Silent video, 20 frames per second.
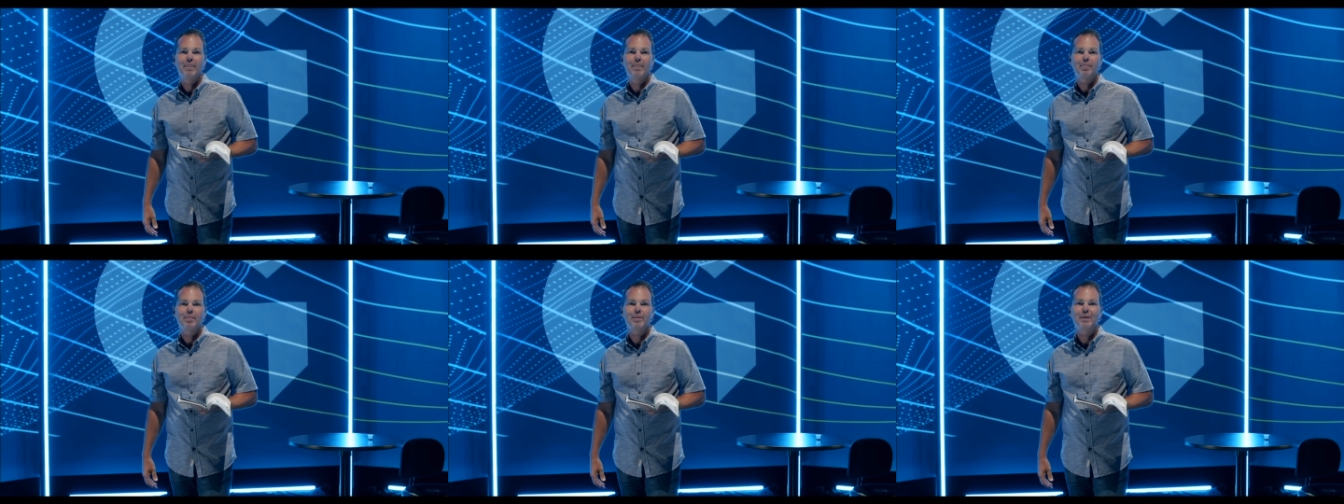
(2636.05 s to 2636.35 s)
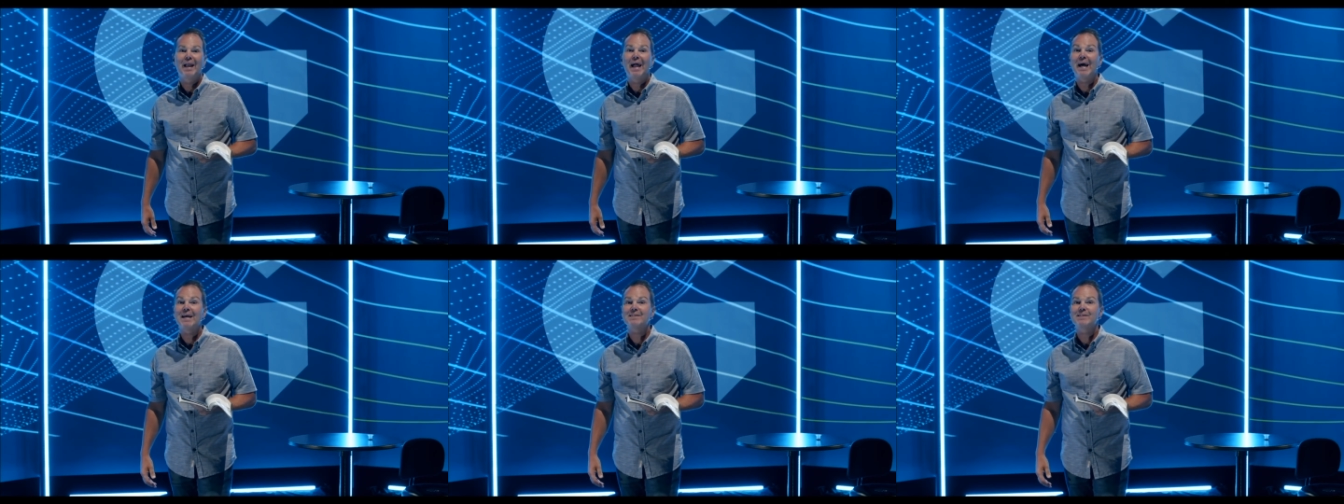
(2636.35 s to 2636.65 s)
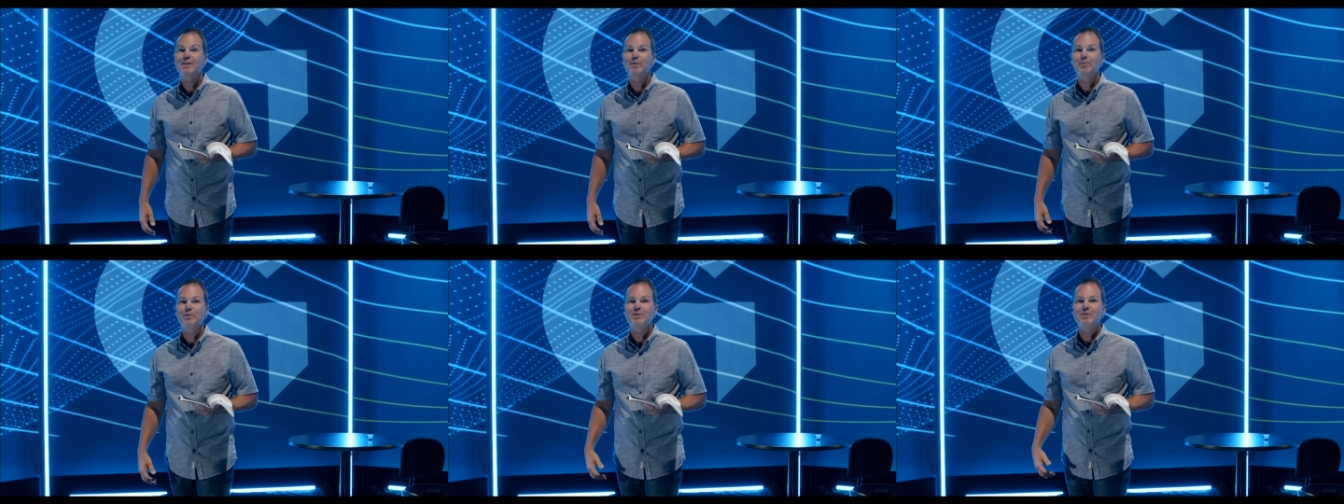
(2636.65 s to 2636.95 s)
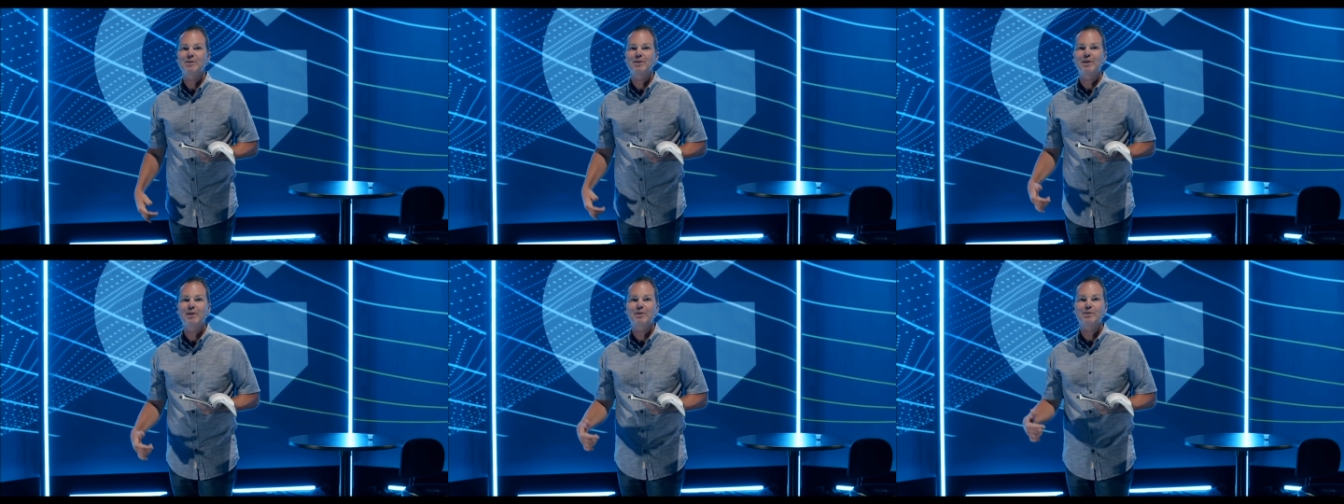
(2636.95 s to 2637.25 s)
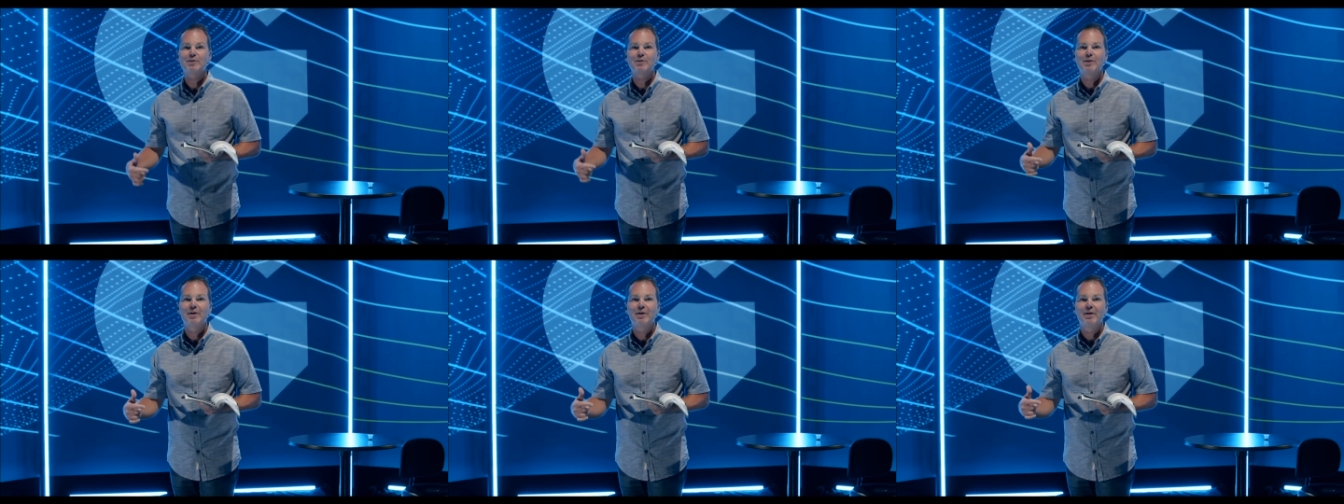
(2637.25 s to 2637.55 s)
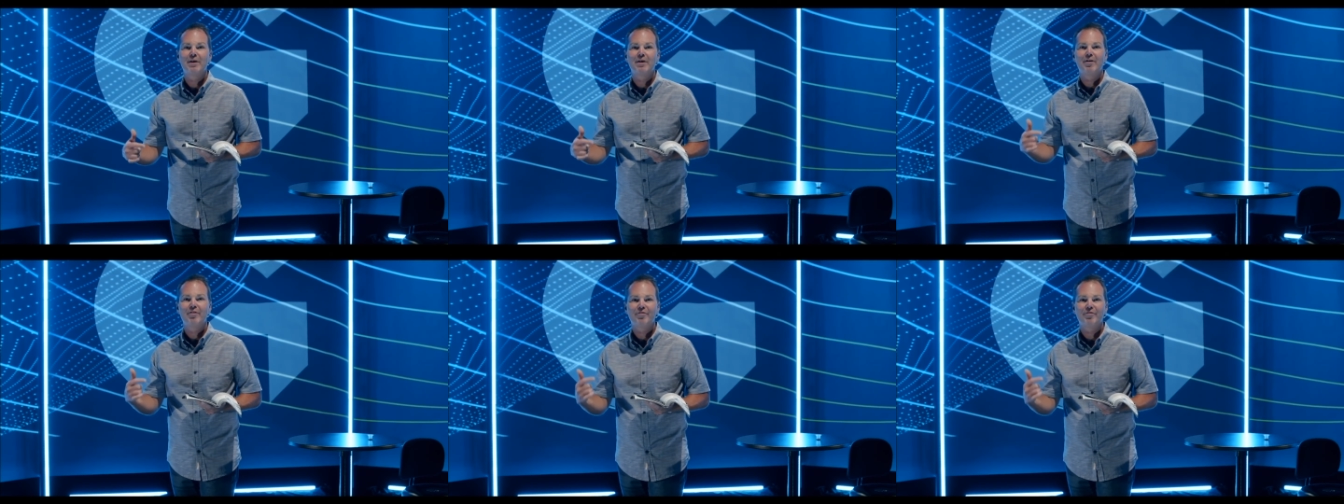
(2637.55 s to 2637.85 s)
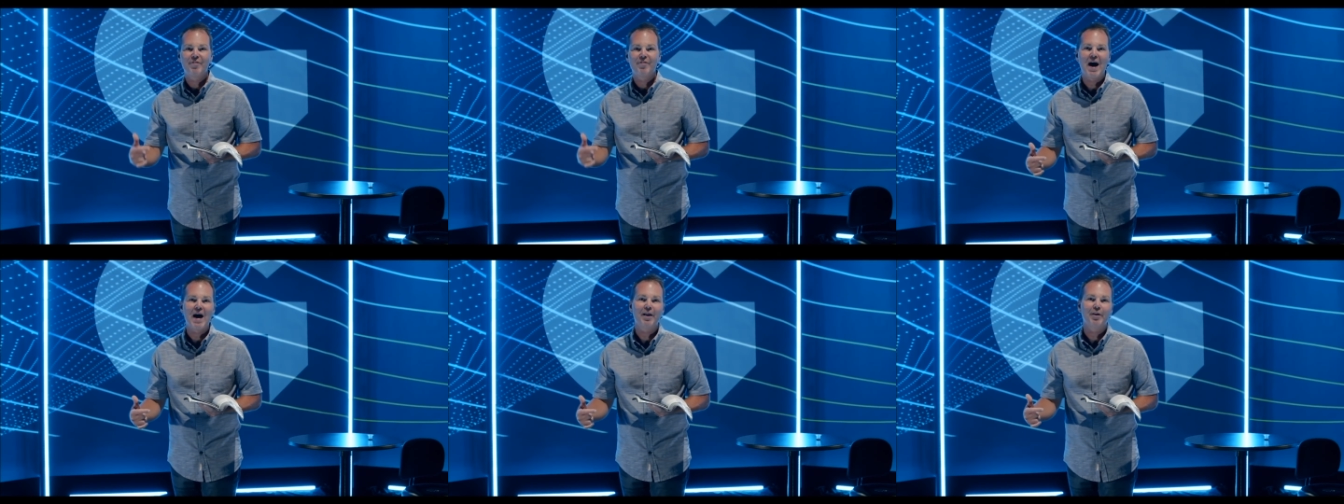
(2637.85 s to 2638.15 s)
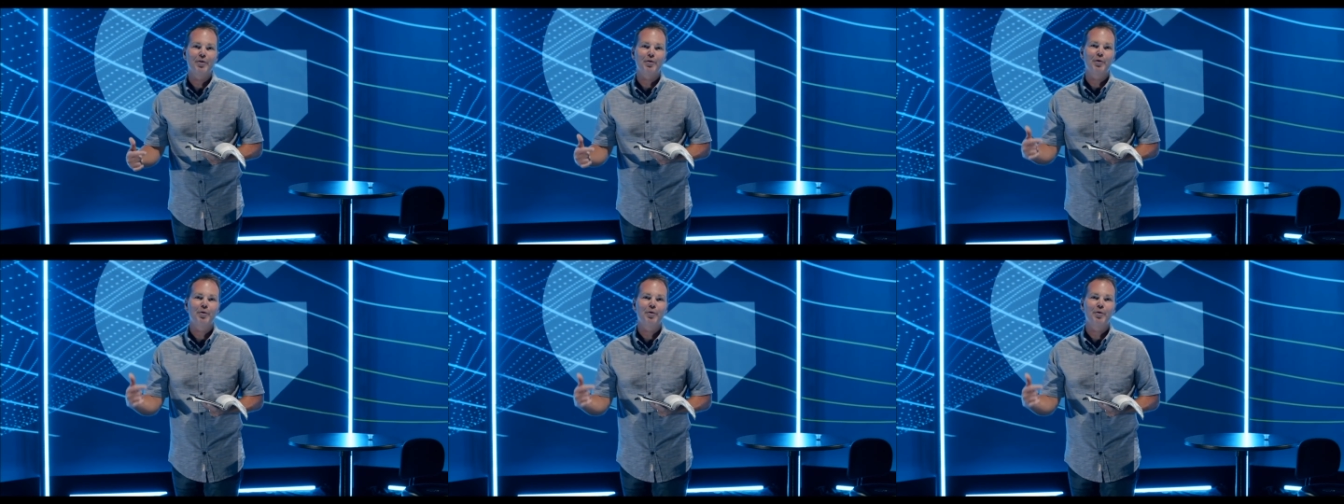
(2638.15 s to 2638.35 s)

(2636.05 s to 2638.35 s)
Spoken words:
The last thing we see is follow